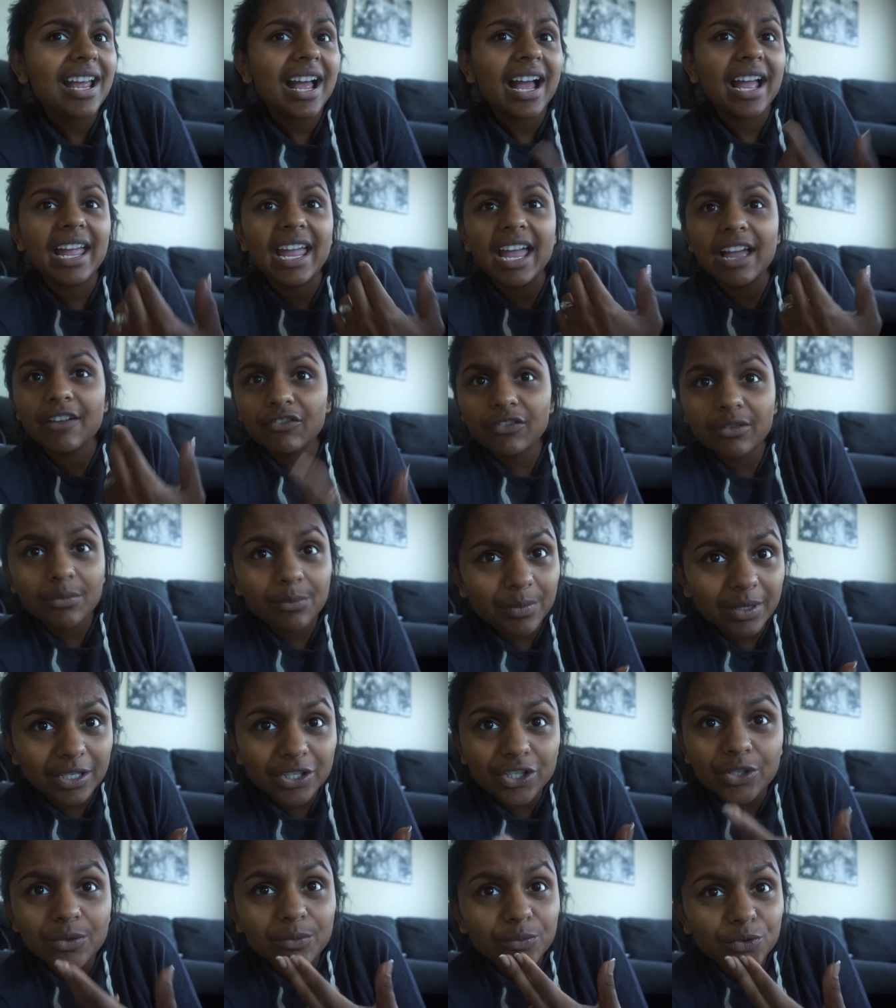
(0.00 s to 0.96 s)
I haven't
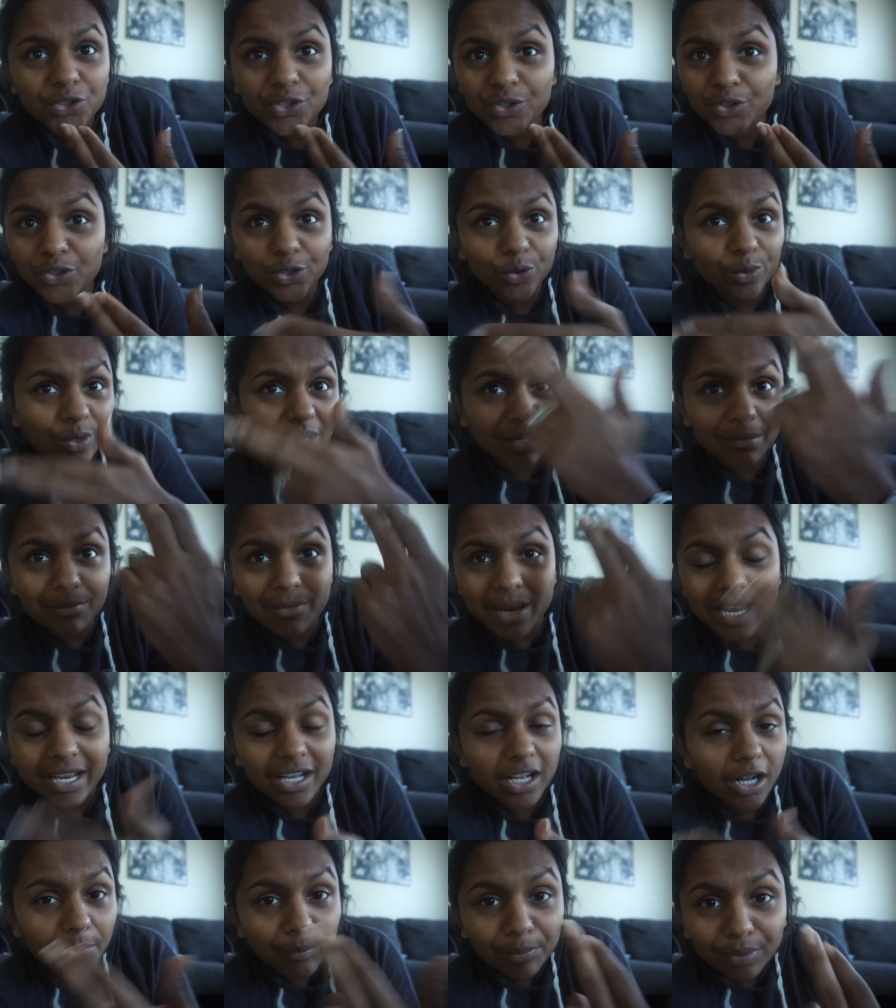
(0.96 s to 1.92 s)
been doing
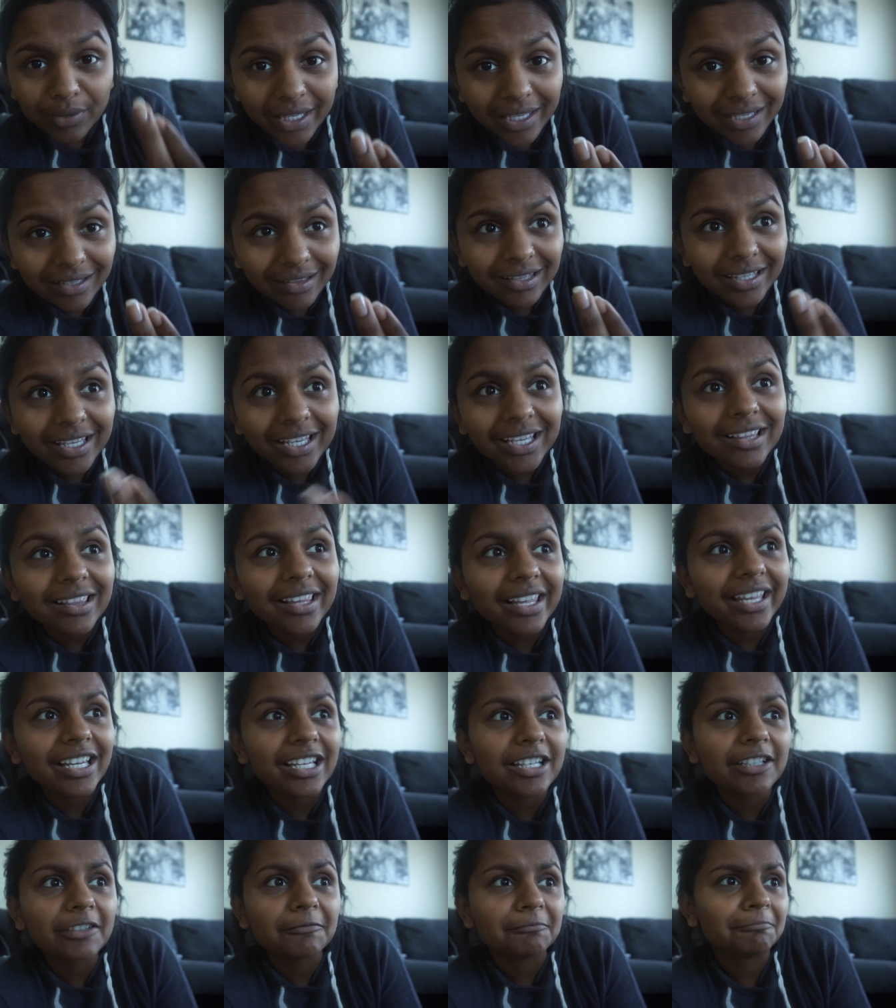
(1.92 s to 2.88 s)
makeup lately.
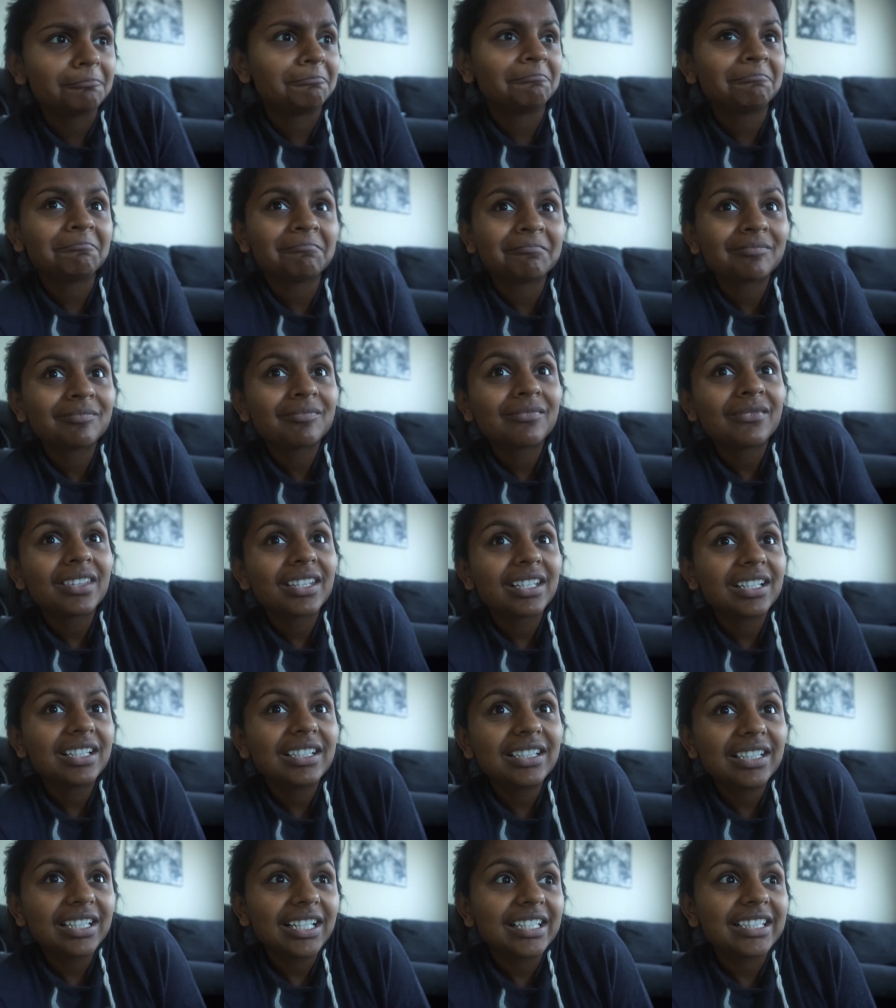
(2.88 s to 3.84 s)
Like,
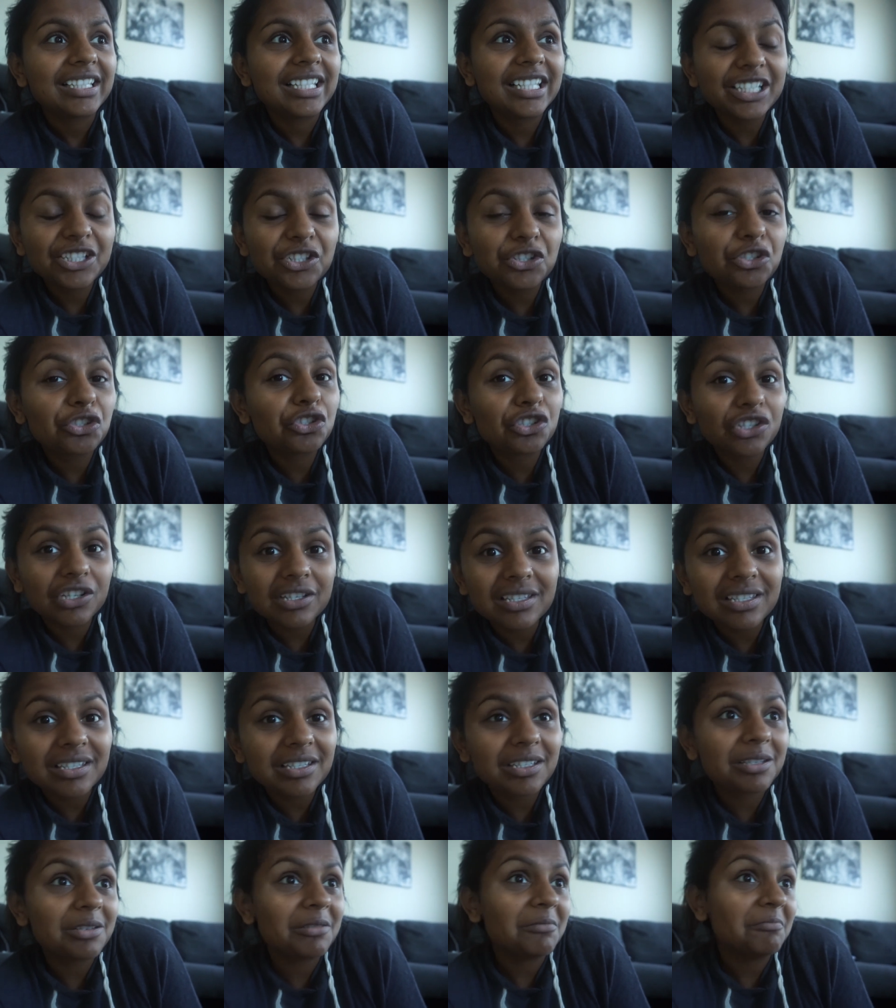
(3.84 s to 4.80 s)
I think it's
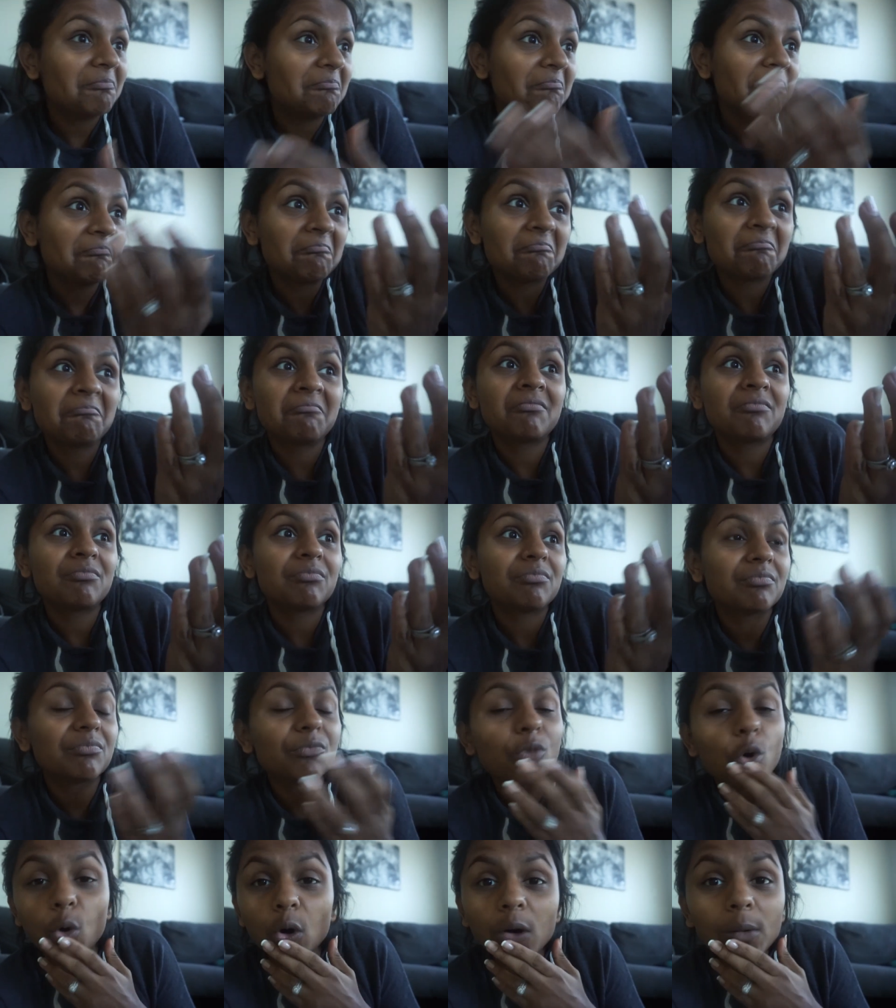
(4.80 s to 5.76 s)
just
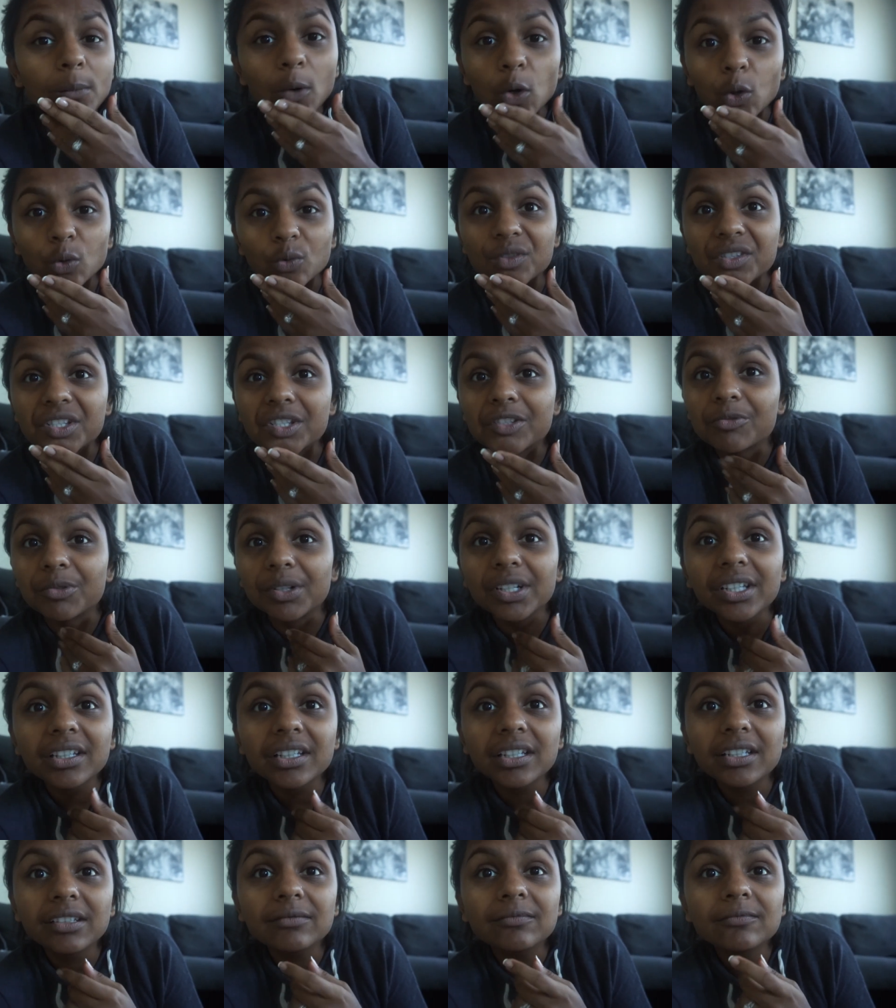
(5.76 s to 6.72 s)
hormones,
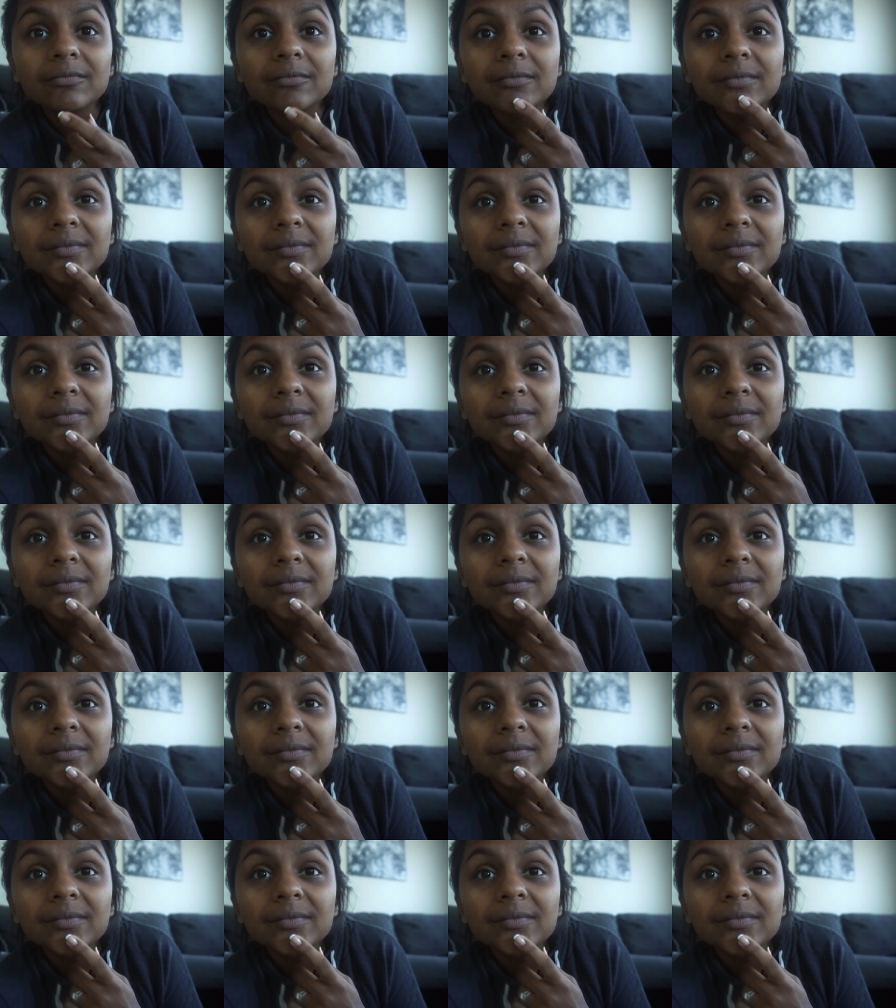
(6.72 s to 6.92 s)
really.